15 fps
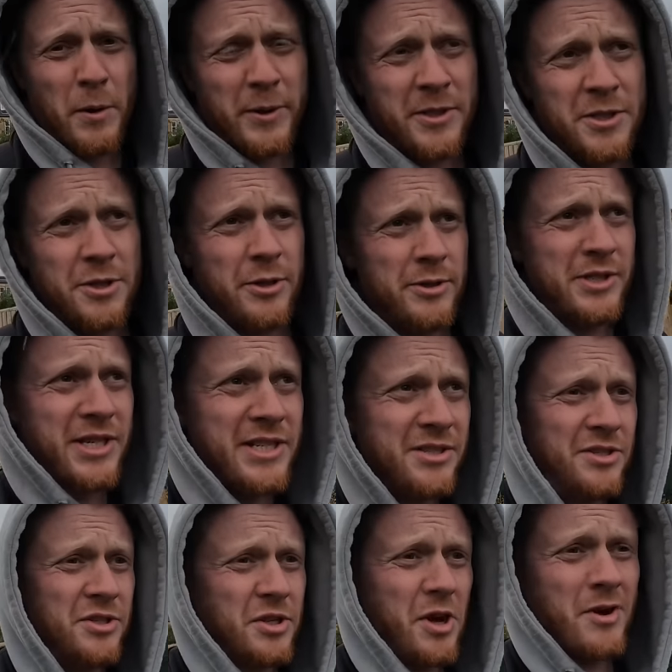points 2
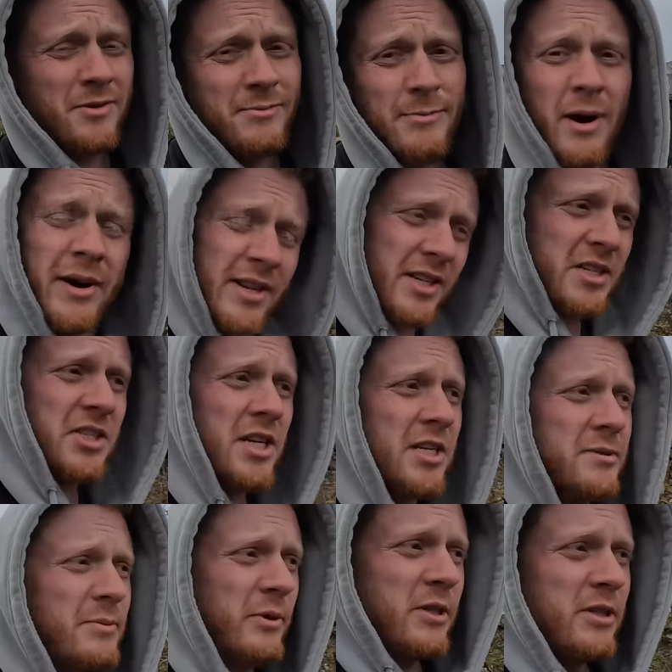seasons ago, minus
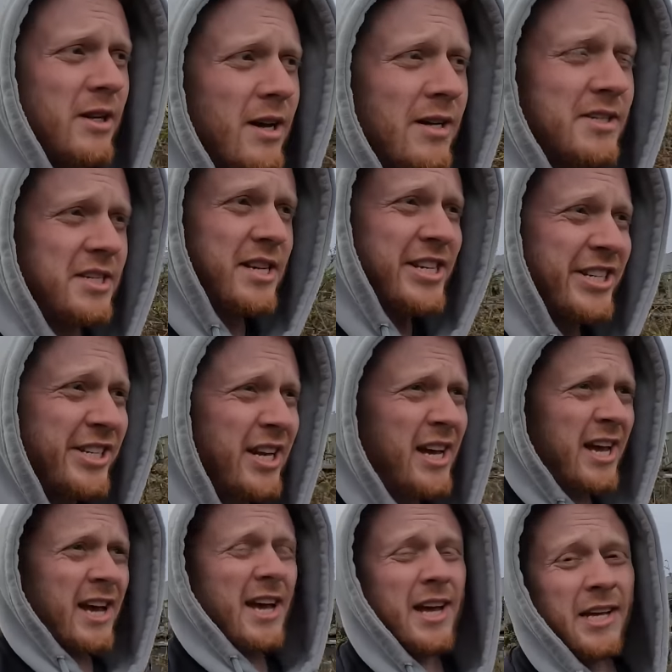6 points last season.
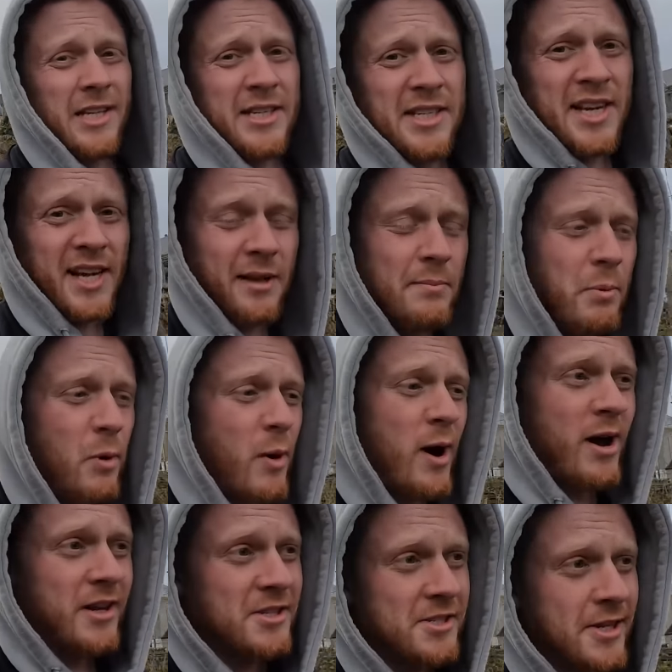Nil
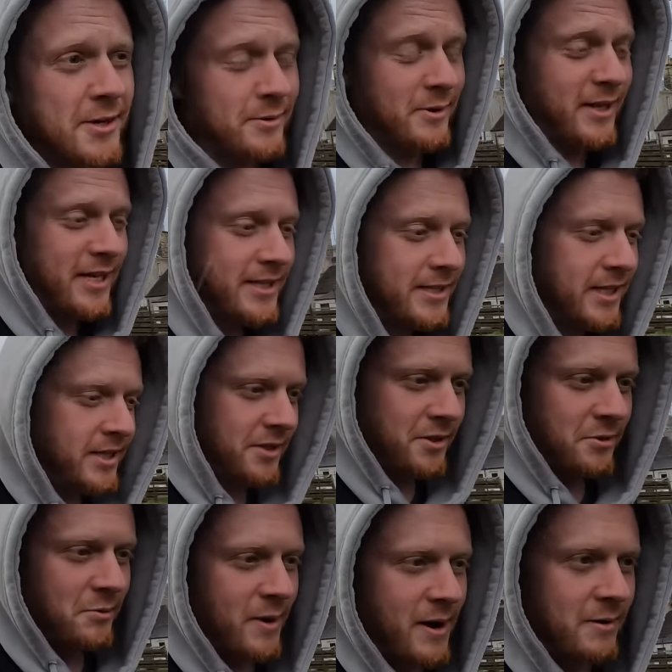pois still this season
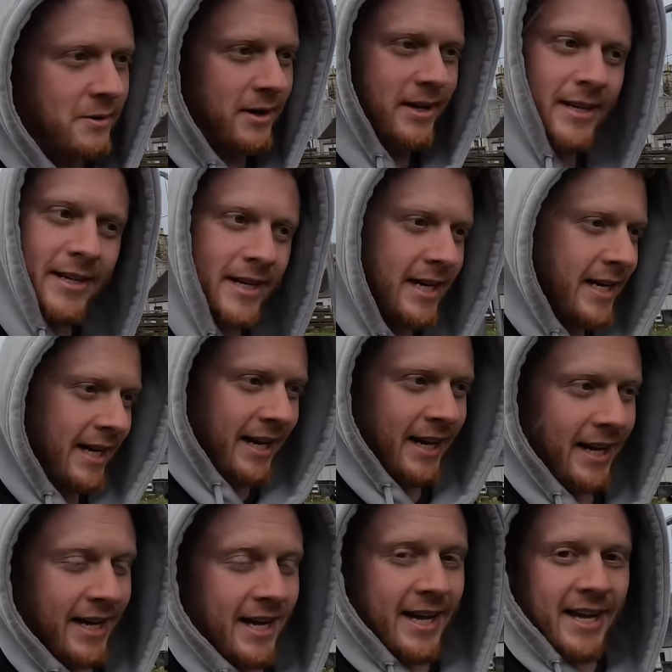as well.
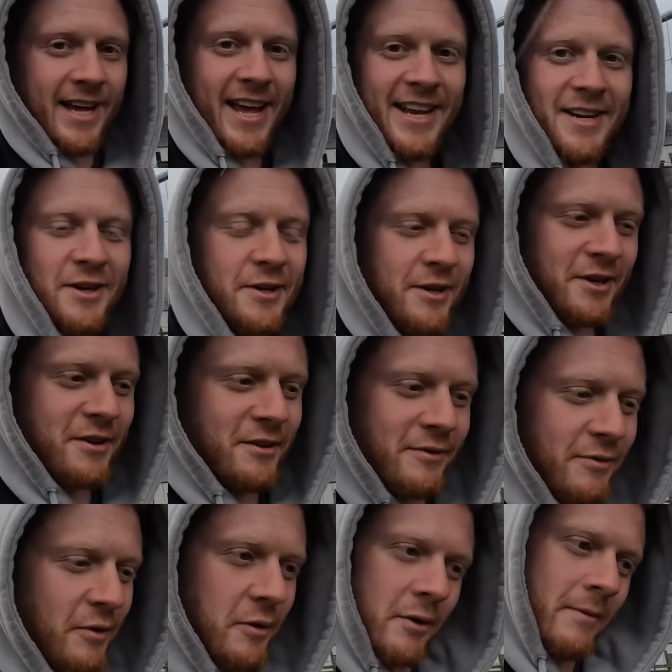Ain't looking
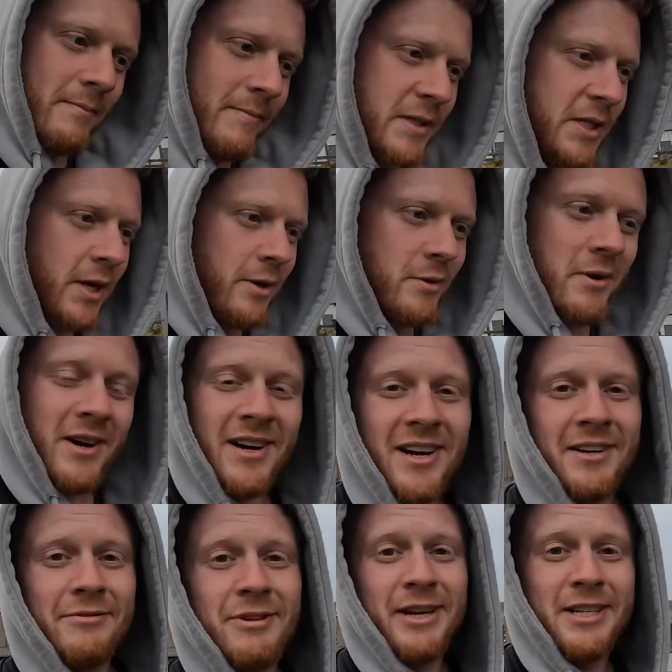good for them. So
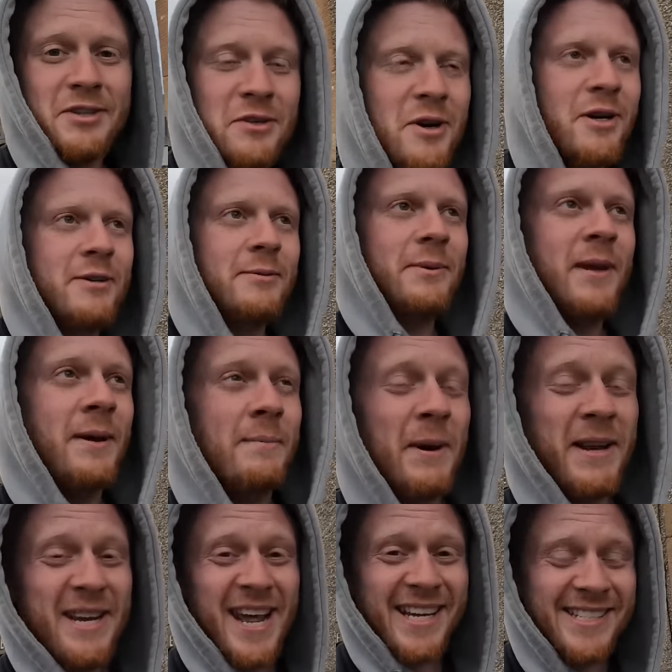I really do hope that
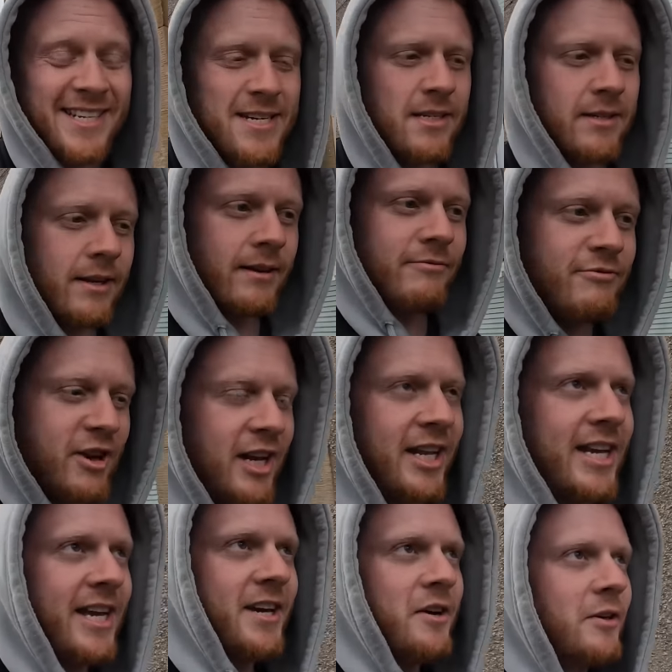by next season, they can
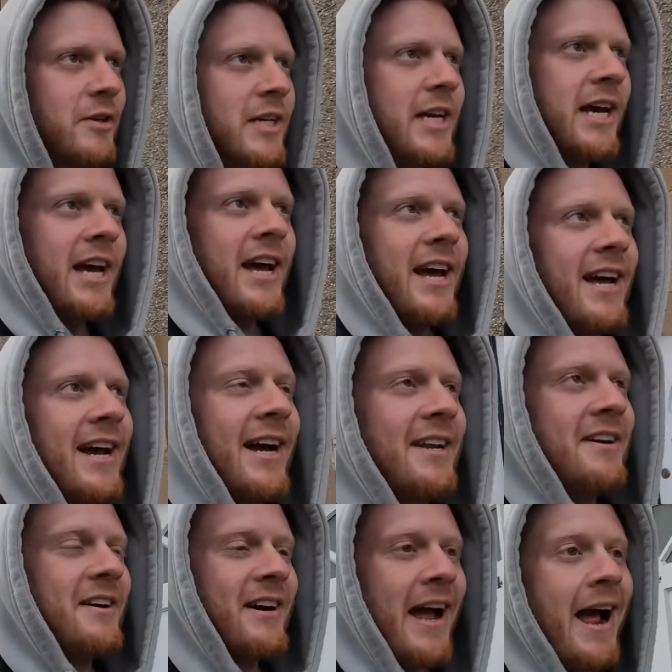really kick on
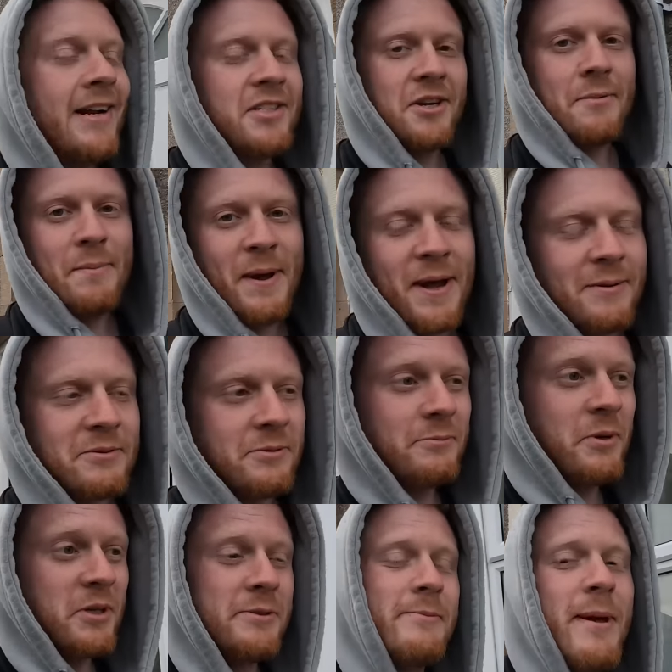and actually pick up some
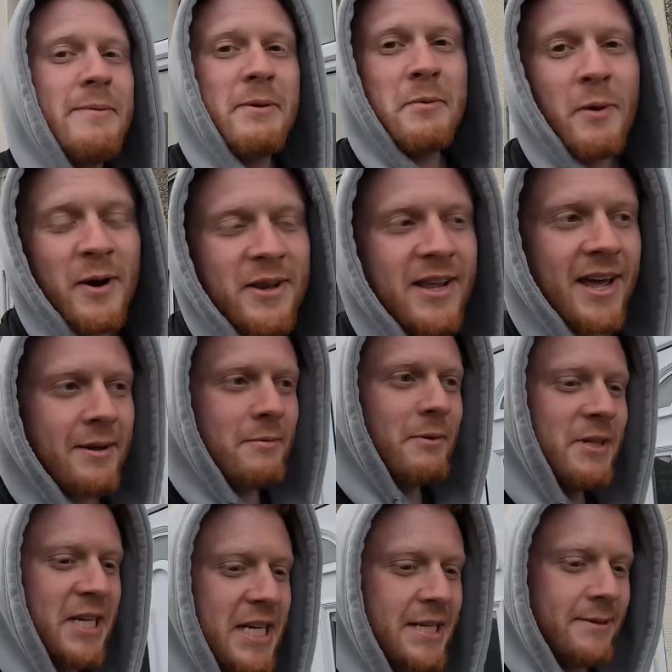points. Maybe one day
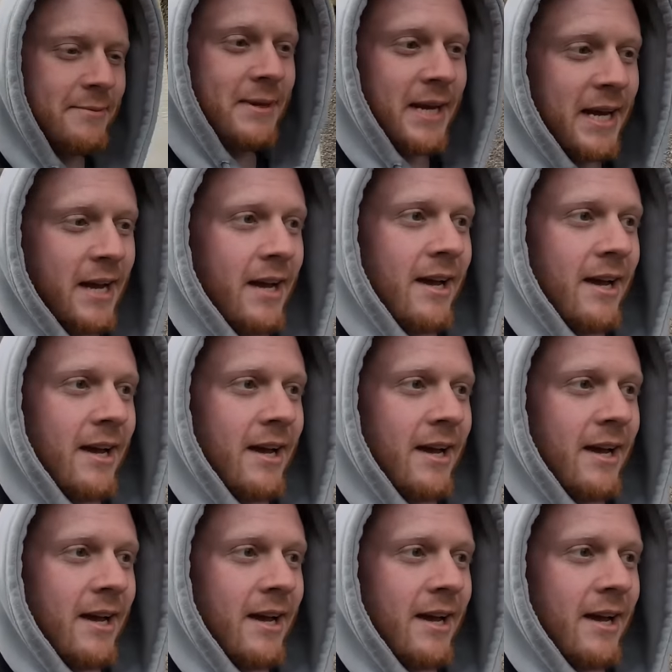we'll see them